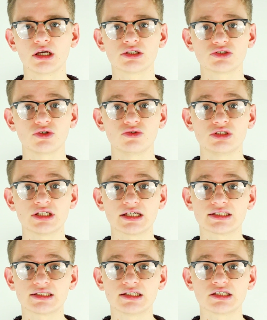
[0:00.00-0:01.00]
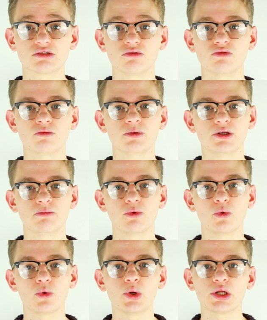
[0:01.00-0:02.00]
So to test this, we will be
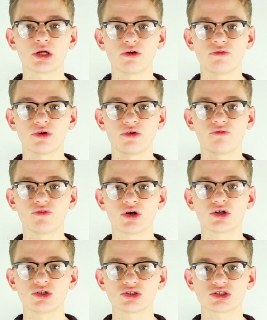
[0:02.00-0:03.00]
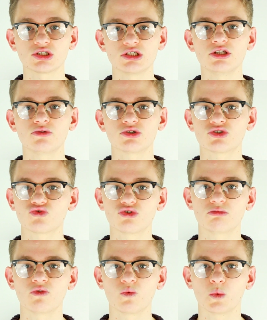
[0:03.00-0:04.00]
pouring a very fast, continuous
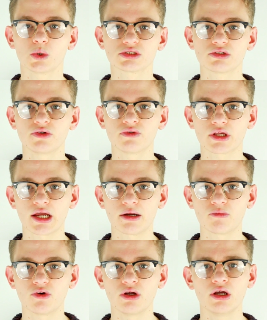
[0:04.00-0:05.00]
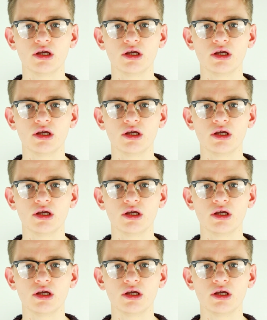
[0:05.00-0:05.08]
stream of water over the camera,